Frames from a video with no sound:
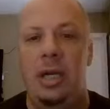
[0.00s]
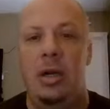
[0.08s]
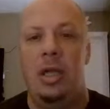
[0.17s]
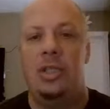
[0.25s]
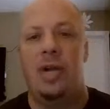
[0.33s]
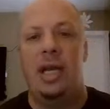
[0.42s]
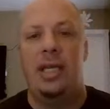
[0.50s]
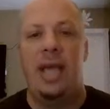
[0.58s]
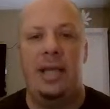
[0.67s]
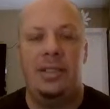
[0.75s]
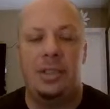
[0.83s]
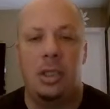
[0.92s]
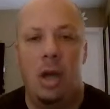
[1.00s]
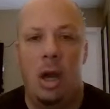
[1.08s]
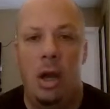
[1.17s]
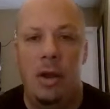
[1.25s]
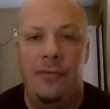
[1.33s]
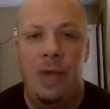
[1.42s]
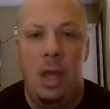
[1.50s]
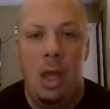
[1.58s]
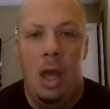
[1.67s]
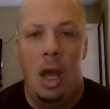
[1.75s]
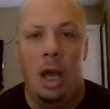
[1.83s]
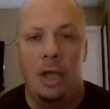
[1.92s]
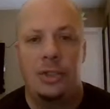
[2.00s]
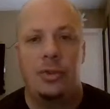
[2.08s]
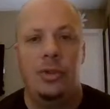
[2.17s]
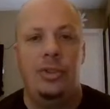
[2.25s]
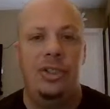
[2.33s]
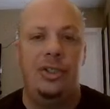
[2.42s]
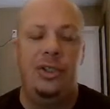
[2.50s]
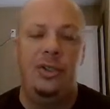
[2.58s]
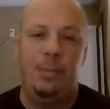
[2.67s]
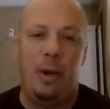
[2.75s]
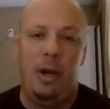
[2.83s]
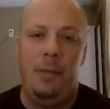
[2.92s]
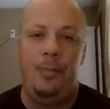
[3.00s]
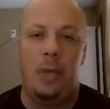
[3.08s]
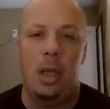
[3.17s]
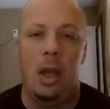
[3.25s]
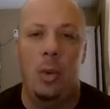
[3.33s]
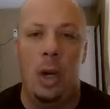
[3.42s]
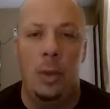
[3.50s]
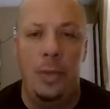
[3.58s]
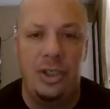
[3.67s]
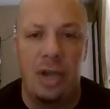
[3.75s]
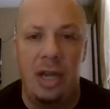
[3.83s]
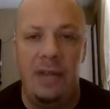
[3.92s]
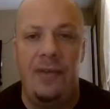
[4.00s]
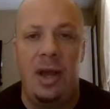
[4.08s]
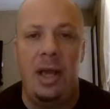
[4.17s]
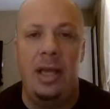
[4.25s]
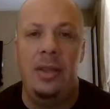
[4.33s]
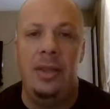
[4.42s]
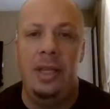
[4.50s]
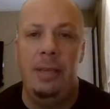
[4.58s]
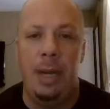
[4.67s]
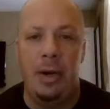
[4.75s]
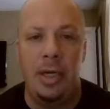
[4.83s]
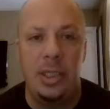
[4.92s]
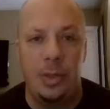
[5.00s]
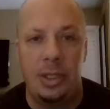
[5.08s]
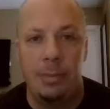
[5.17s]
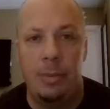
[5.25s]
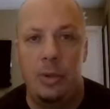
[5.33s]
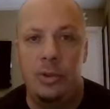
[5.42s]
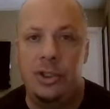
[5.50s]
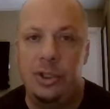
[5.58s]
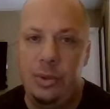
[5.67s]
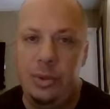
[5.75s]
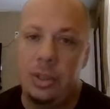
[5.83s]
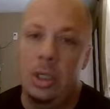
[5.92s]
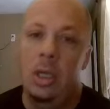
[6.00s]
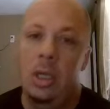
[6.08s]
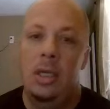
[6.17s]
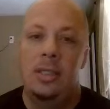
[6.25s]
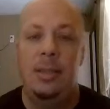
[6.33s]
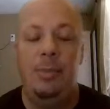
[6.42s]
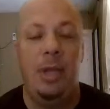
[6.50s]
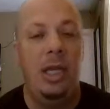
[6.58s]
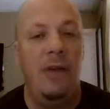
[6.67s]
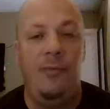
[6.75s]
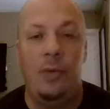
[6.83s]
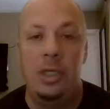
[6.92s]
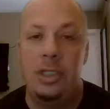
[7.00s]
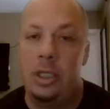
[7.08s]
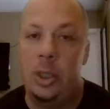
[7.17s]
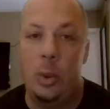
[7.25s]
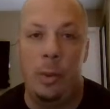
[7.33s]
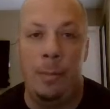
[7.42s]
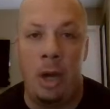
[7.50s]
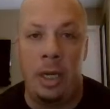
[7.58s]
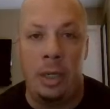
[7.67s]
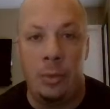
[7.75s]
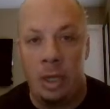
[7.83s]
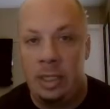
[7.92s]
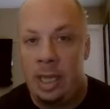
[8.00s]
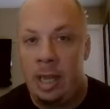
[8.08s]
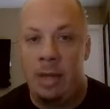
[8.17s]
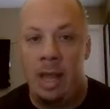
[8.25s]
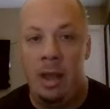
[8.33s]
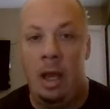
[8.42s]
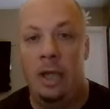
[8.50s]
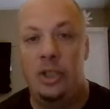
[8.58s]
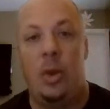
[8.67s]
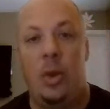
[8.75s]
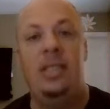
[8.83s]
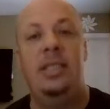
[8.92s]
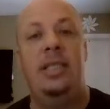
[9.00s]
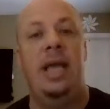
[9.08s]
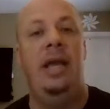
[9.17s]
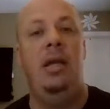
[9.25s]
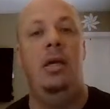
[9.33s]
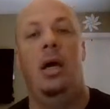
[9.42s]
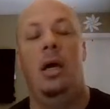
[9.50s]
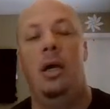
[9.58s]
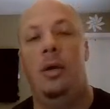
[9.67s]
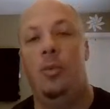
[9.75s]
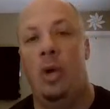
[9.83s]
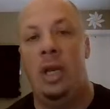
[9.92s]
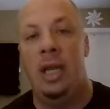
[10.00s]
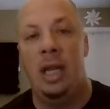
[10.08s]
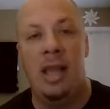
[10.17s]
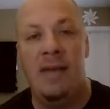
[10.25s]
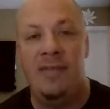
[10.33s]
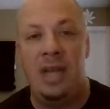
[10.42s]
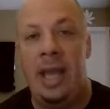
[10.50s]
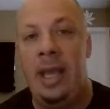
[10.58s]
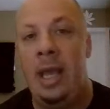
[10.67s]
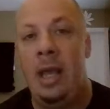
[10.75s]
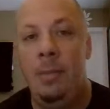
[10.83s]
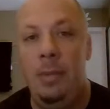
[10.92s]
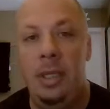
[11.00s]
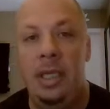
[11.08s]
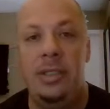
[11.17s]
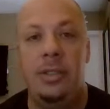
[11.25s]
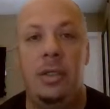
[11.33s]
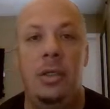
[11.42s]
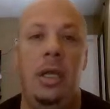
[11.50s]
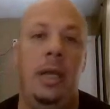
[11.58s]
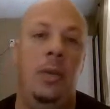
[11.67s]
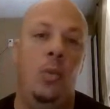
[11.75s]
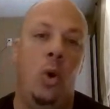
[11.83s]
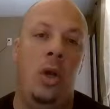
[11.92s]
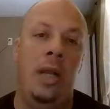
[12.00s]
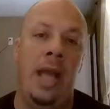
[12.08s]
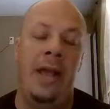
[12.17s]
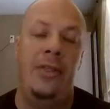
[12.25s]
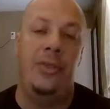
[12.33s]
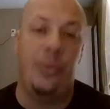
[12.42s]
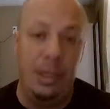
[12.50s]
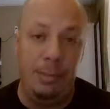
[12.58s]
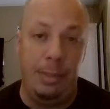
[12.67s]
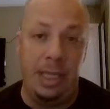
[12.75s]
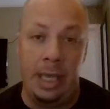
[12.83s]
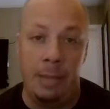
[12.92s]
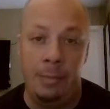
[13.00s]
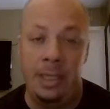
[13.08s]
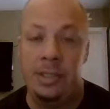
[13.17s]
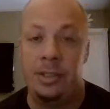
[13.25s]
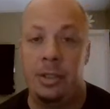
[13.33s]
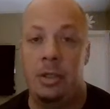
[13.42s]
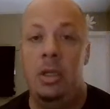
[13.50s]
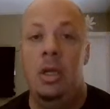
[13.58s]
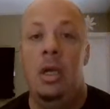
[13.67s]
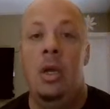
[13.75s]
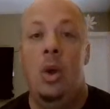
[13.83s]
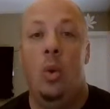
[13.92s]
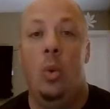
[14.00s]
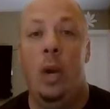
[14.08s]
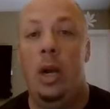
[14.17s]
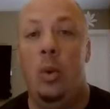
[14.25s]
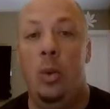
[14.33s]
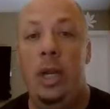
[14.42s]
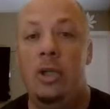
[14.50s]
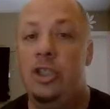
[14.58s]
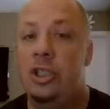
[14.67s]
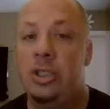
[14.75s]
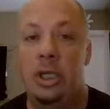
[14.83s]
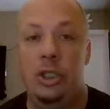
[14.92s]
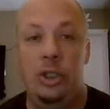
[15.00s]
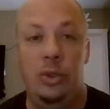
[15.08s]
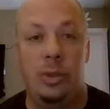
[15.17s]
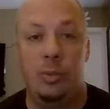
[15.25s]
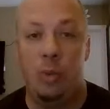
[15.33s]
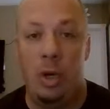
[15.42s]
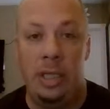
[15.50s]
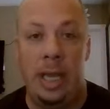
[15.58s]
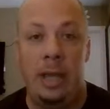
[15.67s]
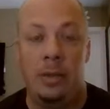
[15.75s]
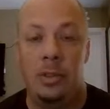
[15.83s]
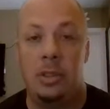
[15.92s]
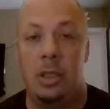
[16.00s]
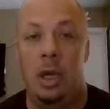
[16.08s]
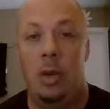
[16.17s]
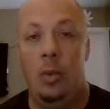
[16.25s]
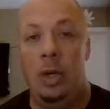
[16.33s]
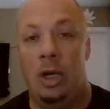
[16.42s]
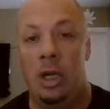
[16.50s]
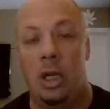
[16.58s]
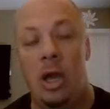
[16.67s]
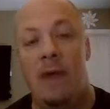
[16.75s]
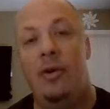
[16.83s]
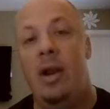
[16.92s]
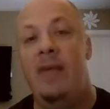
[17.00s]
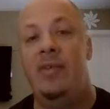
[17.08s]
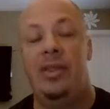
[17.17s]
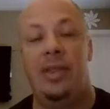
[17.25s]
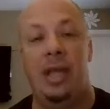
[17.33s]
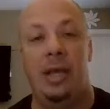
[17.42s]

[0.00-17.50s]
on Tradecaster of Scrooge's Juice Bar, where we try to find the berries with the most juice. Simply enough, we're just going to do a market rundown twice a day, one at 11 a.m. Eastern and one at 3 p.m. Eastern, where we are just going to do some rundowns. We are going to cover everything